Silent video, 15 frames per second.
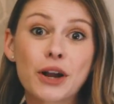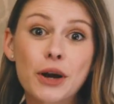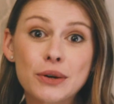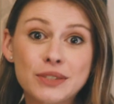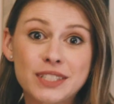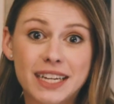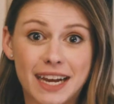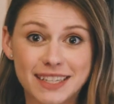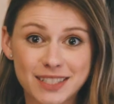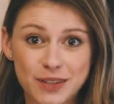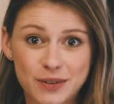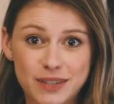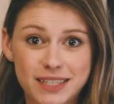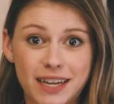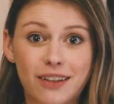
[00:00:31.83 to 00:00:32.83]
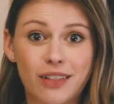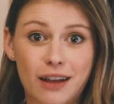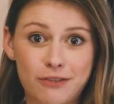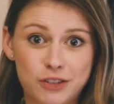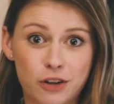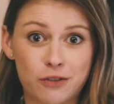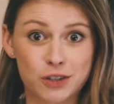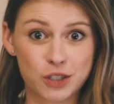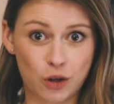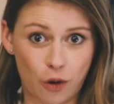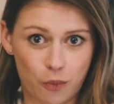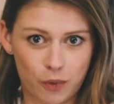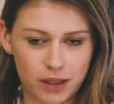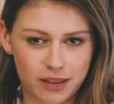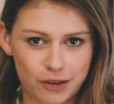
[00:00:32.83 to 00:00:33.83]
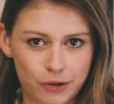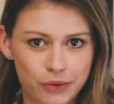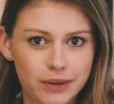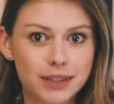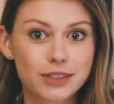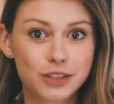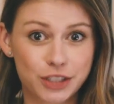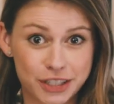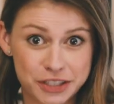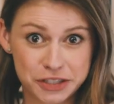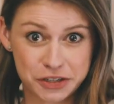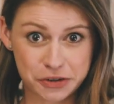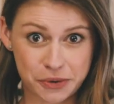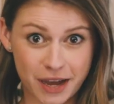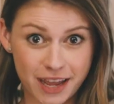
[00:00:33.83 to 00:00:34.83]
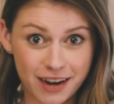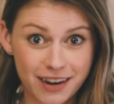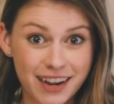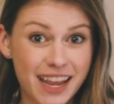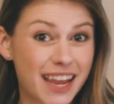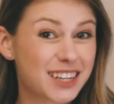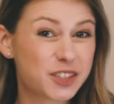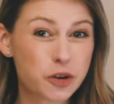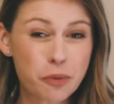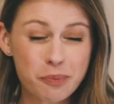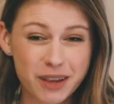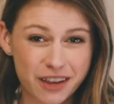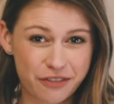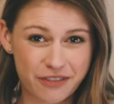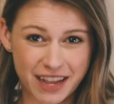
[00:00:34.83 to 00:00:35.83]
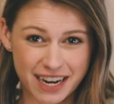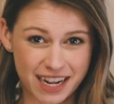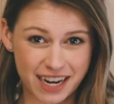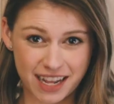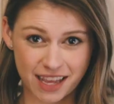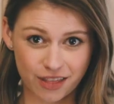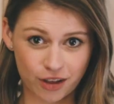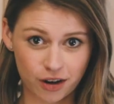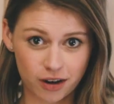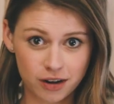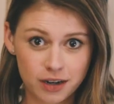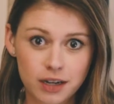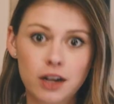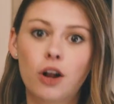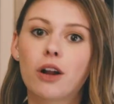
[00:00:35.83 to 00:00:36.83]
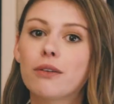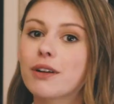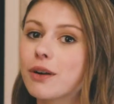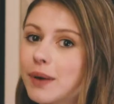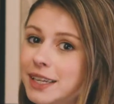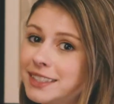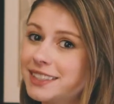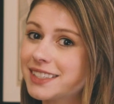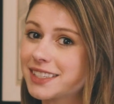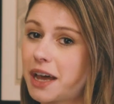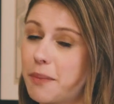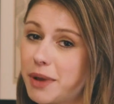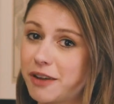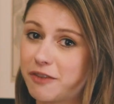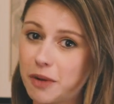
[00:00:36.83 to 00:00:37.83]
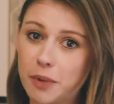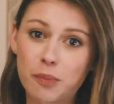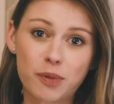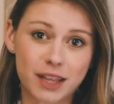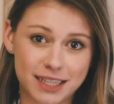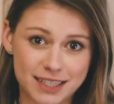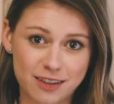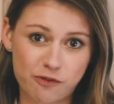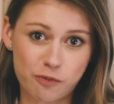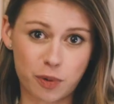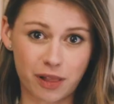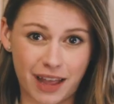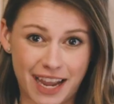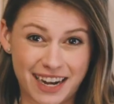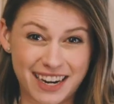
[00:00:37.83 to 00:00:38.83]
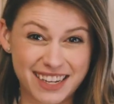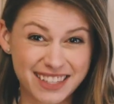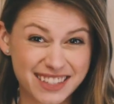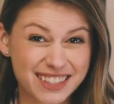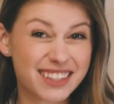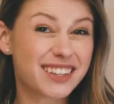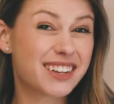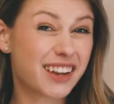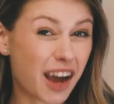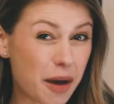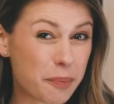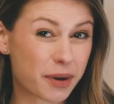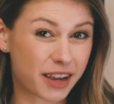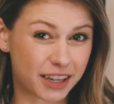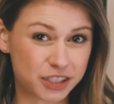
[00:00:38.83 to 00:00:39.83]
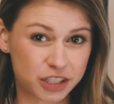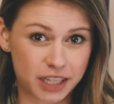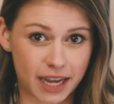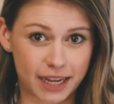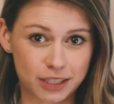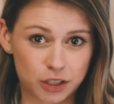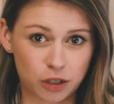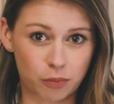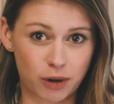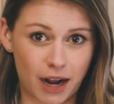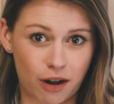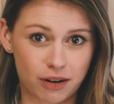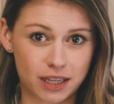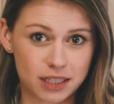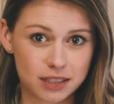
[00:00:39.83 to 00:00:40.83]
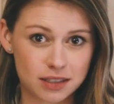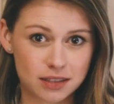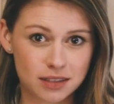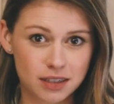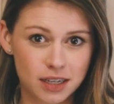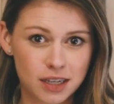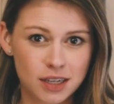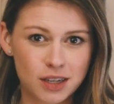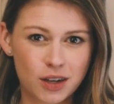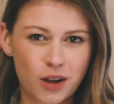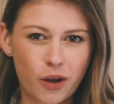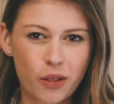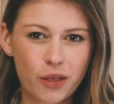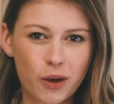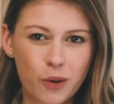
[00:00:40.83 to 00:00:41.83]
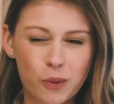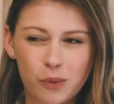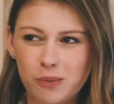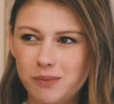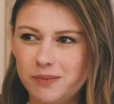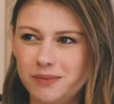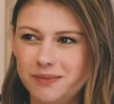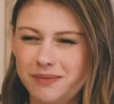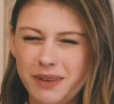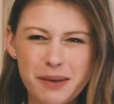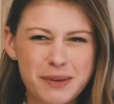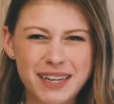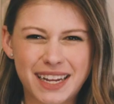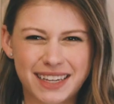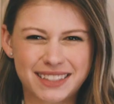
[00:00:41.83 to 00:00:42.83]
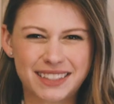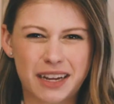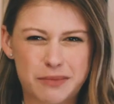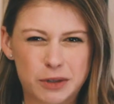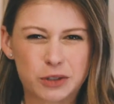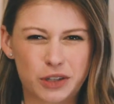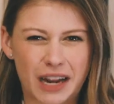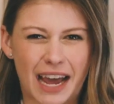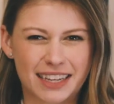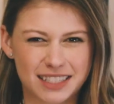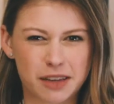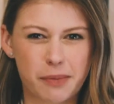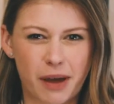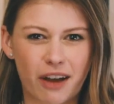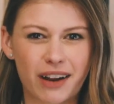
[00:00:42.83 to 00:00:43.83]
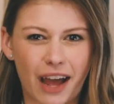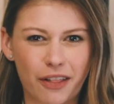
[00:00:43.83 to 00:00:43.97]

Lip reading: your host asks you to take leftovers home with you, just do it. And don't be offended either. Her request is coming from a place of politeness, not because she hates your brownies. Although, maybe next time you should ask about